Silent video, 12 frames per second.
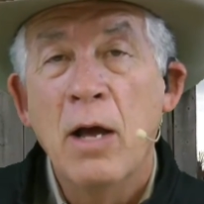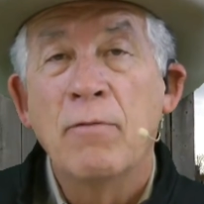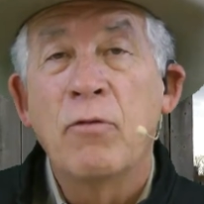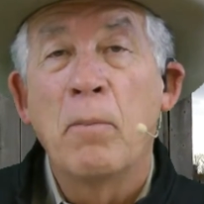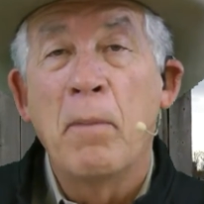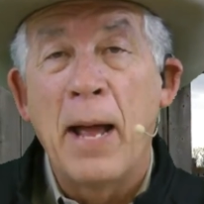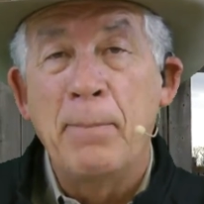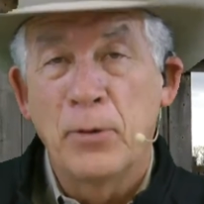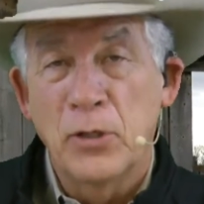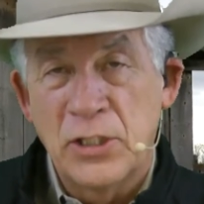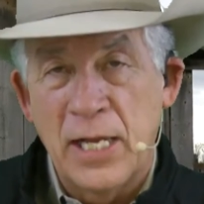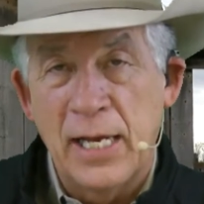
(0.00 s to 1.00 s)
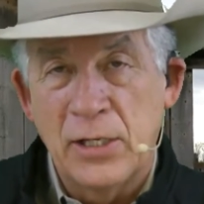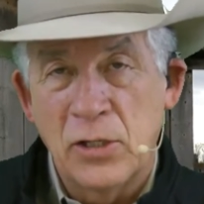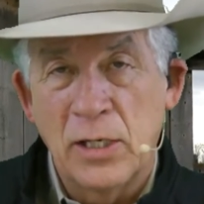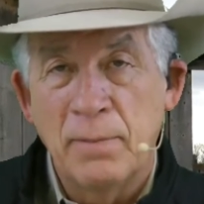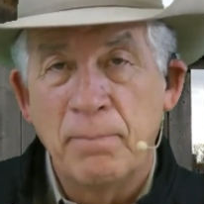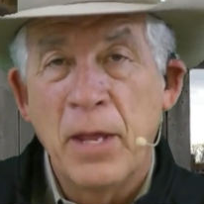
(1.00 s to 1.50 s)
for my
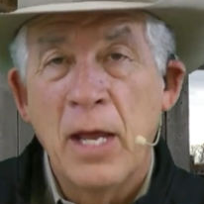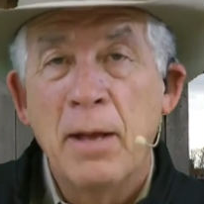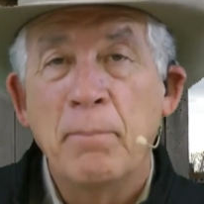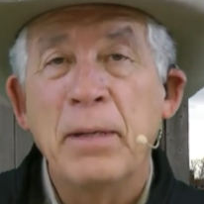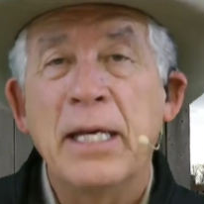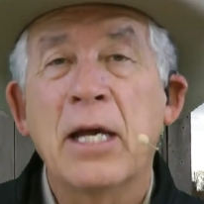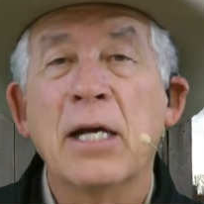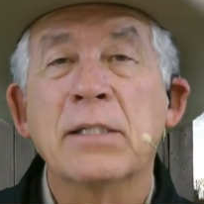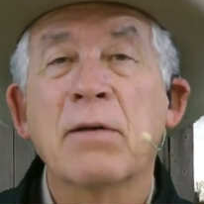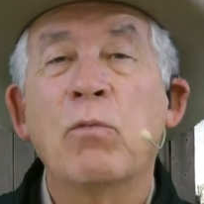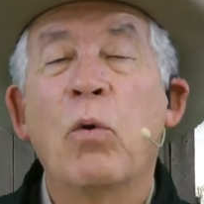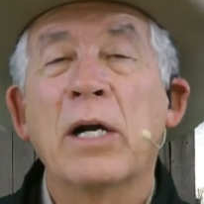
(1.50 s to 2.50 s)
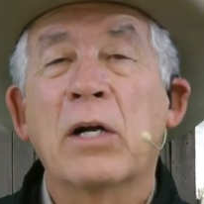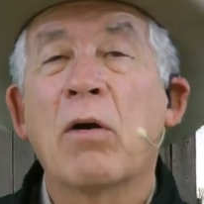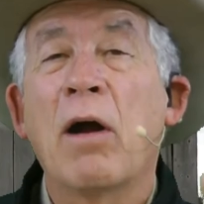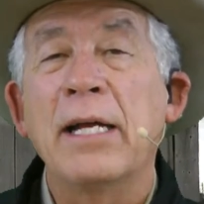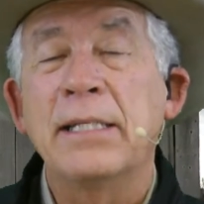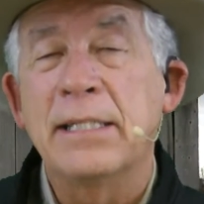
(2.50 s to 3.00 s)
protection because of what
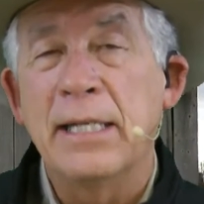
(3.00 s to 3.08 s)
Christ